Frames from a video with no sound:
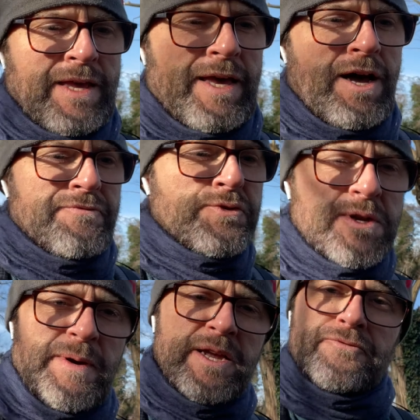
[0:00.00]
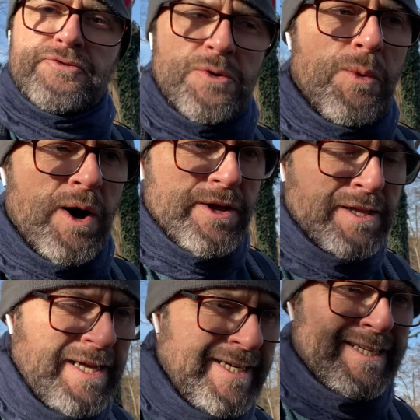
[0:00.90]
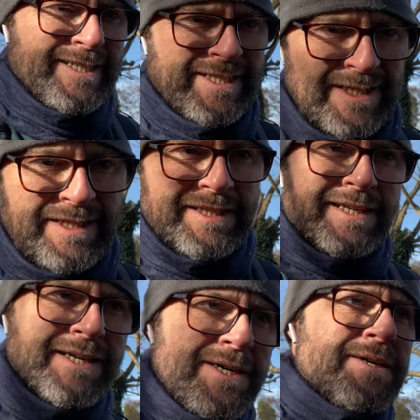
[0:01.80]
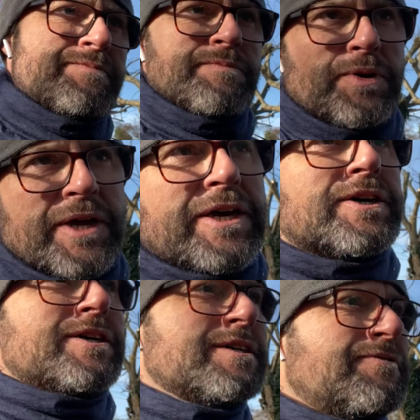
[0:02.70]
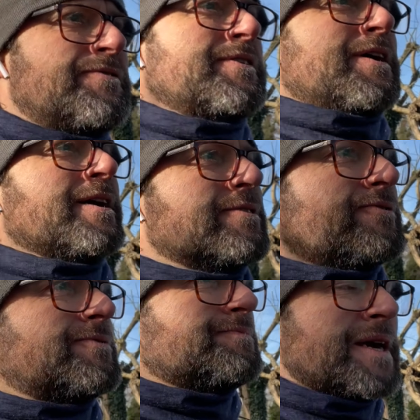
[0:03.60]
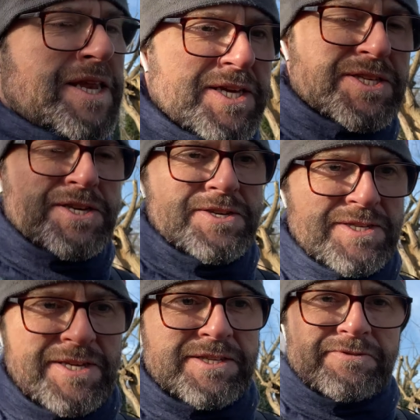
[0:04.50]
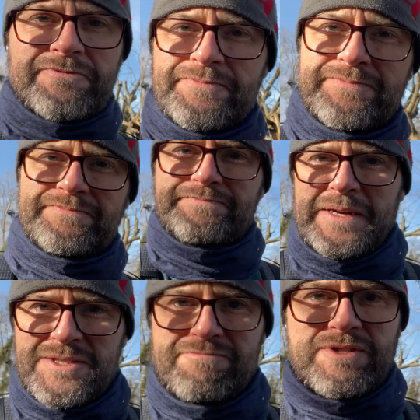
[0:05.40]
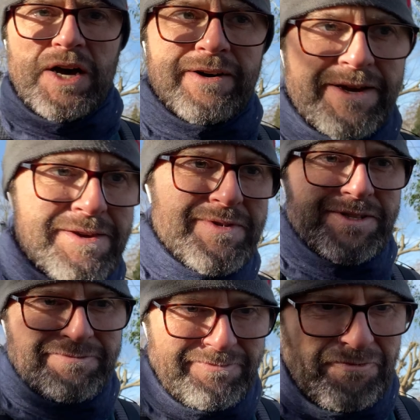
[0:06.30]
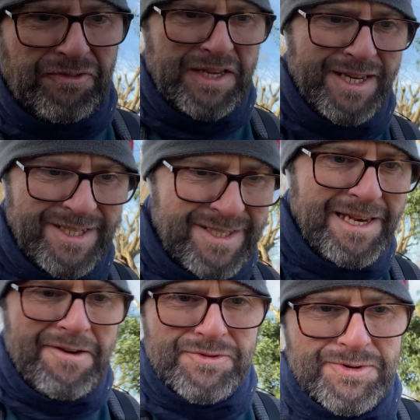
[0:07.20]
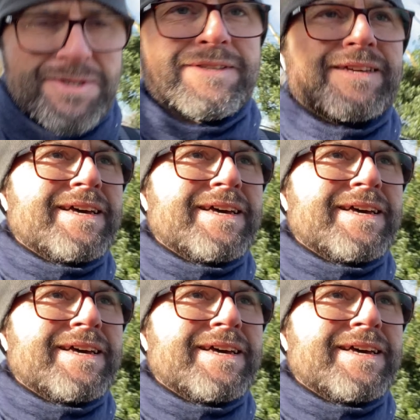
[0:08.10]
I've thought about it for a while, been putting it off, kind of making excuses about time and fitness levels and